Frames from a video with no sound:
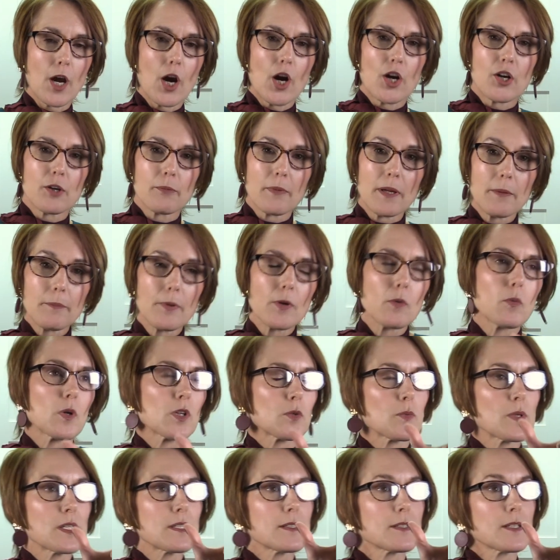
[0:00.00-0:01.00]
Remember what
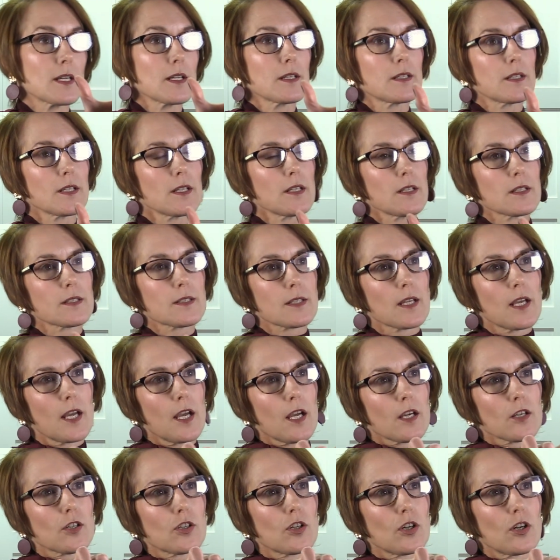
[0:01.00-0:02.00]
we said is
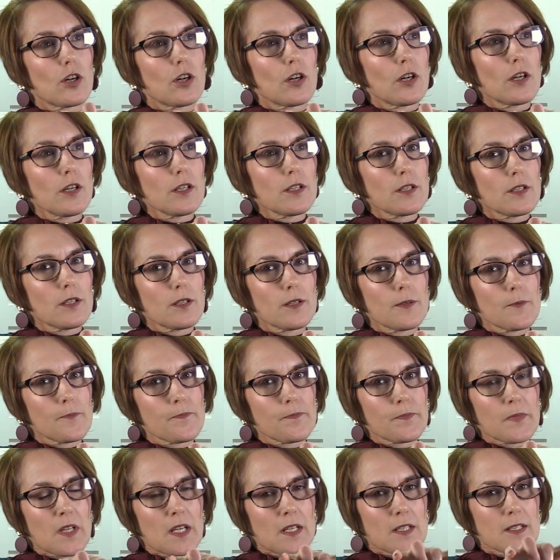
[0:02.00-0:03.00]
God
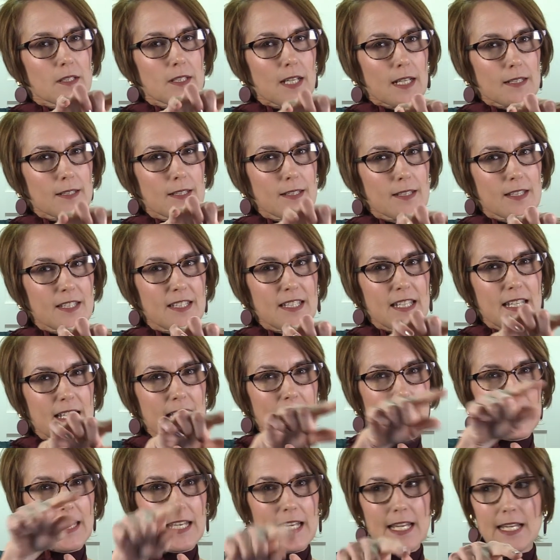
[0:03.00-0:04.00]
doesn't see
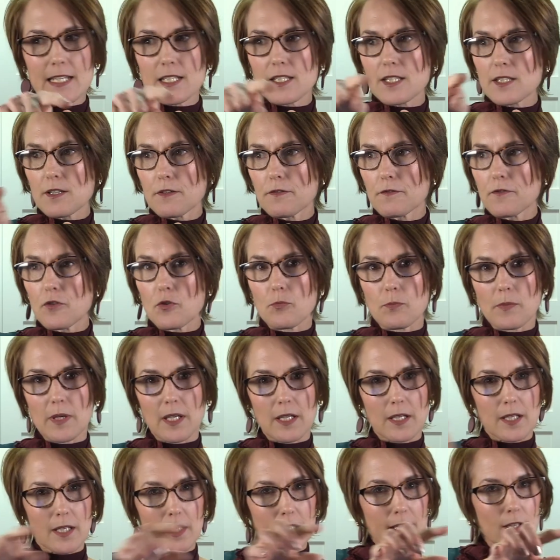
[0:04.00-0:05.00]
less for
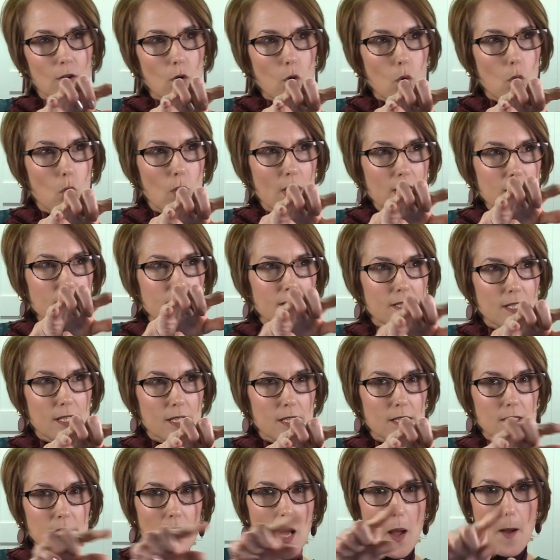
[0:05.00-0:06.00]
me. He always
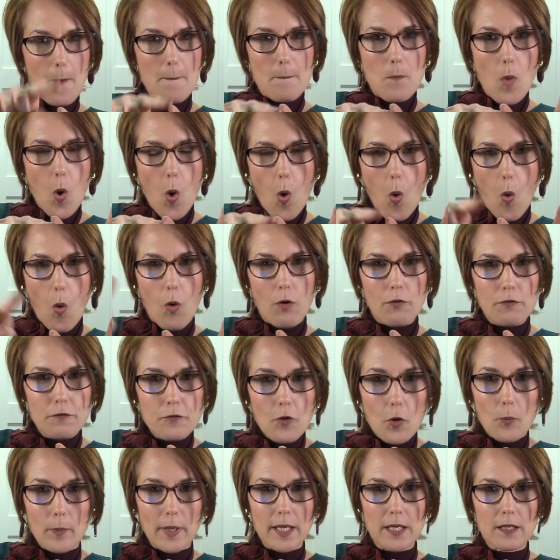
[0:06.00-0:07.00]
sees more
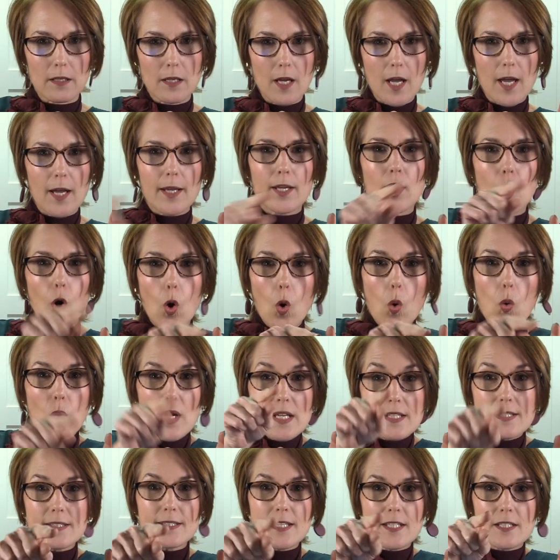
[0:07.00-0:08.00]
for me. He
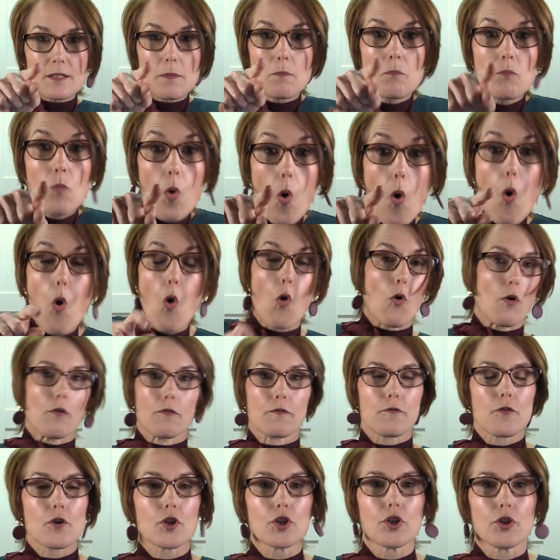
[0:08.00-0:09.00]
always sees more
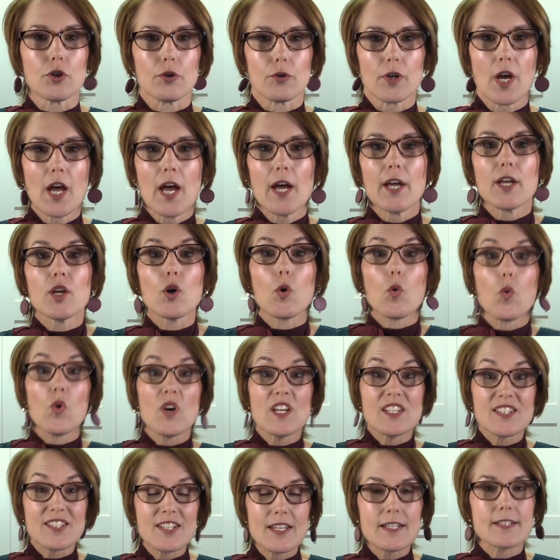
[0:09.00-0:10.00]
for you. He
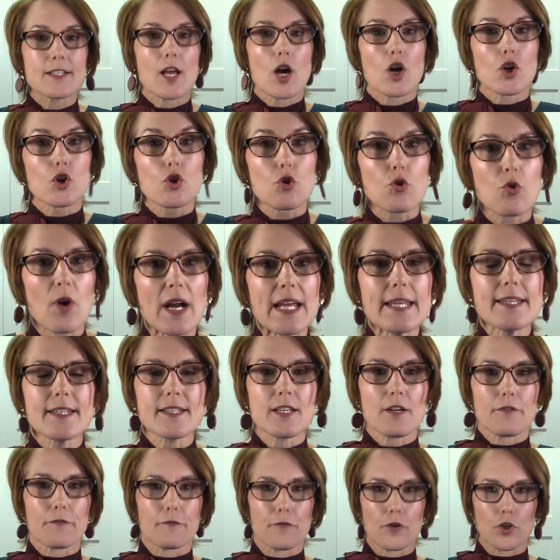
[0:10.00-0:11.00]
always sees
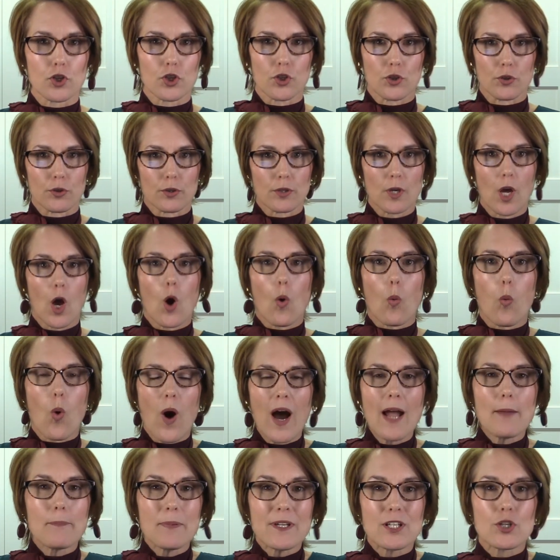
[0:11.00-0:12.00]
greater for you.
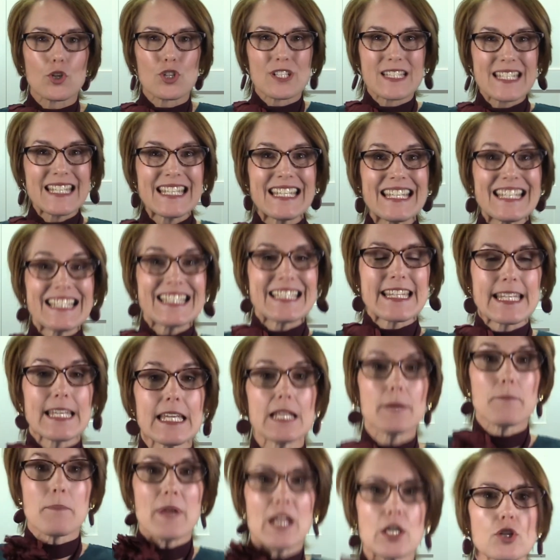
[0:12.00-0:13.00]
Why? Because he is the
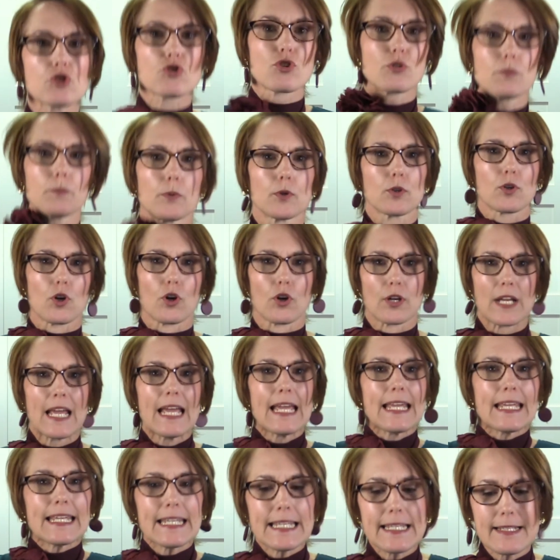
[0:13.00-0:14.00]
immeasurable God.
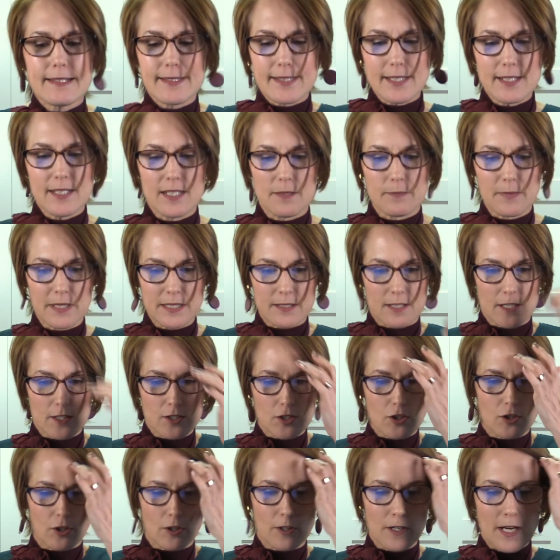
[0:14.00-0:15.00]
He is the limitless
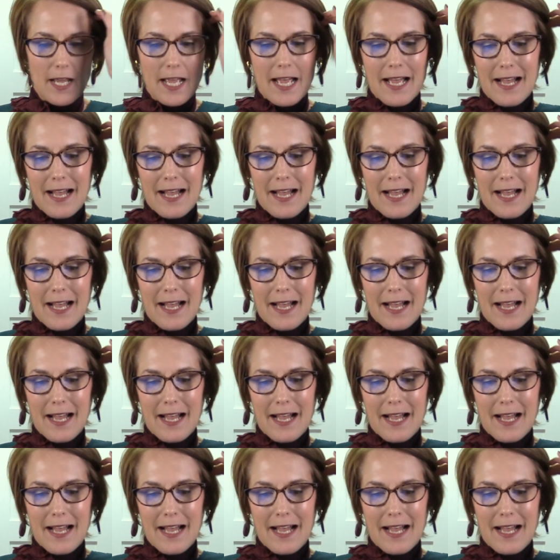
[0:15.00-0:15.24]
God.